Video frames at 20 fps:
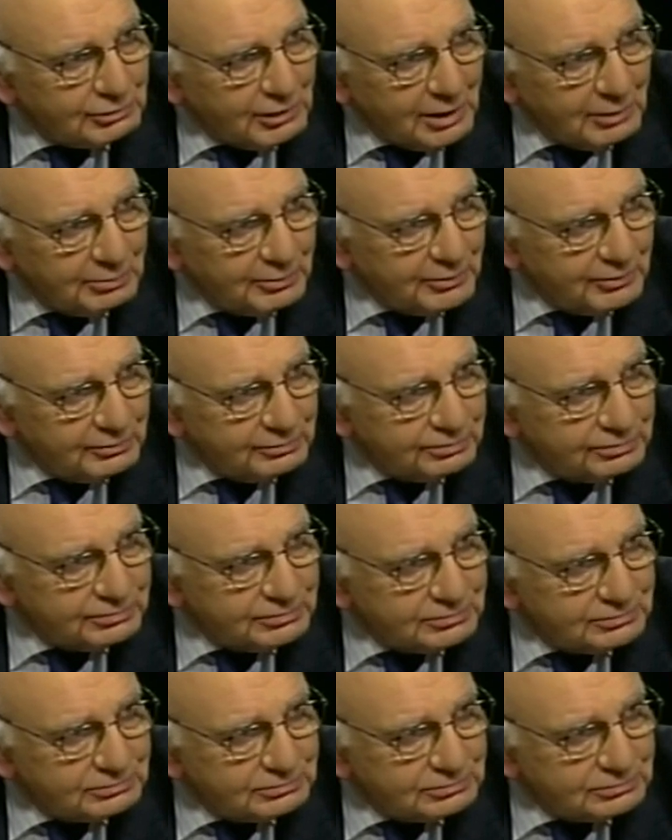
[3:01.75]
drop of
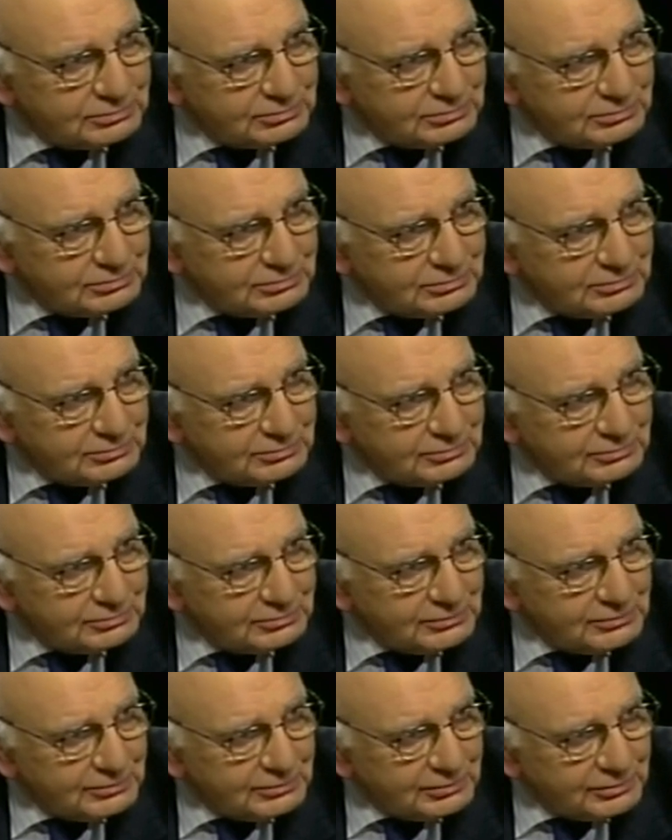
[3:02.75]

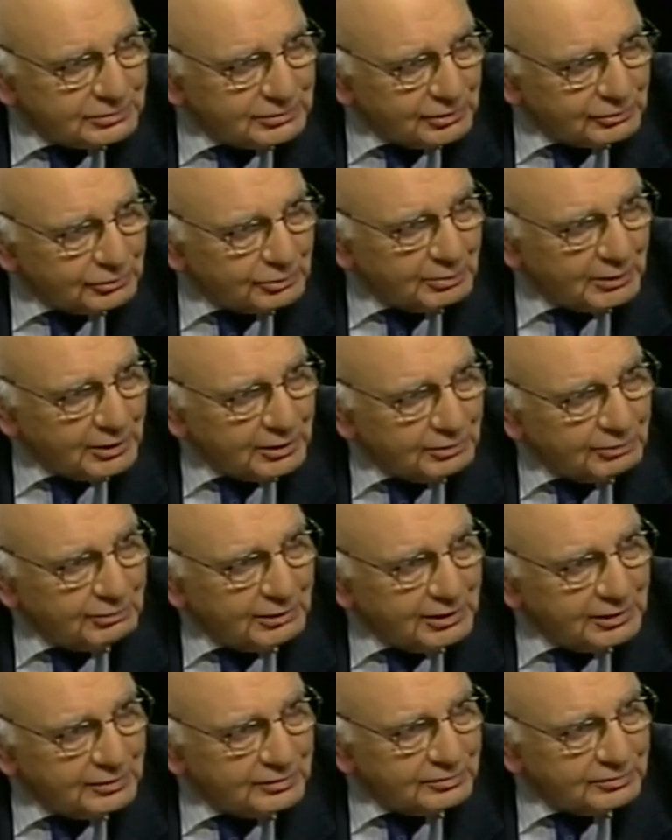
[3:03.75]
central bank
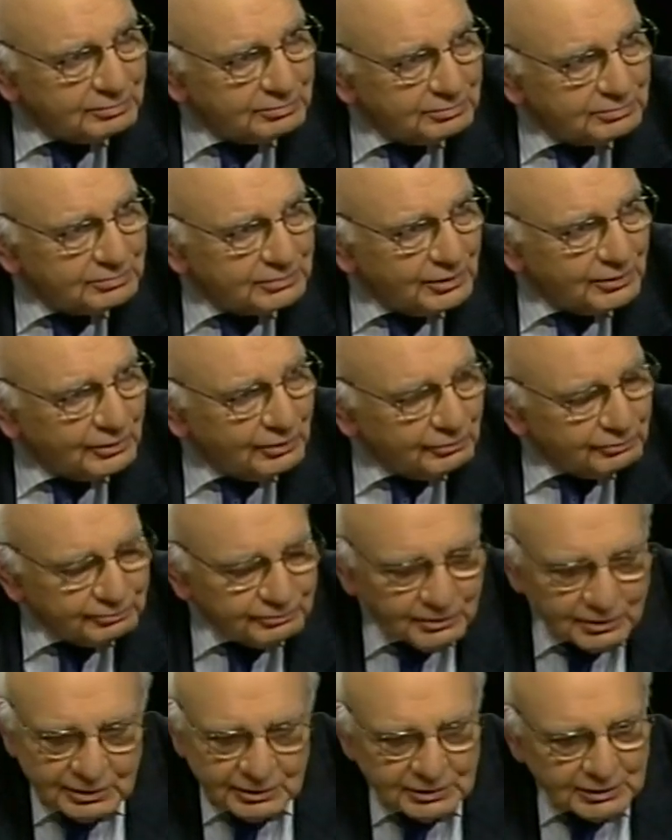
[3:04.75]
rates of,
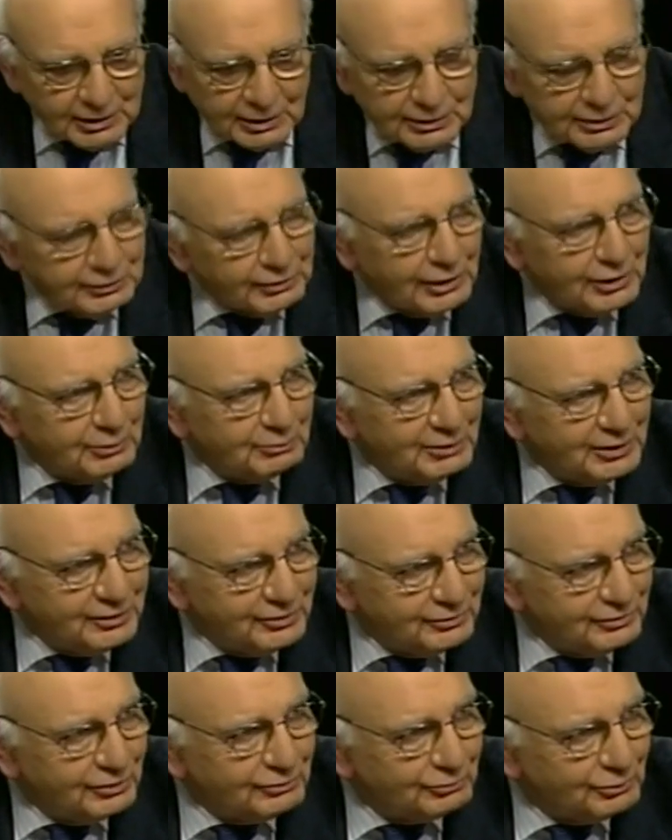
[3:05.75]
I don't know how many
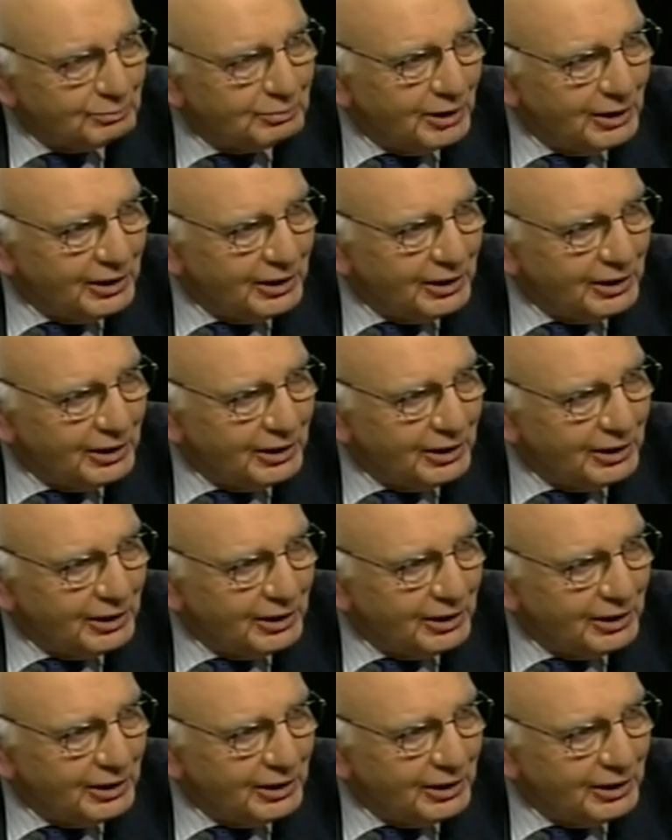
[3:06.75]
central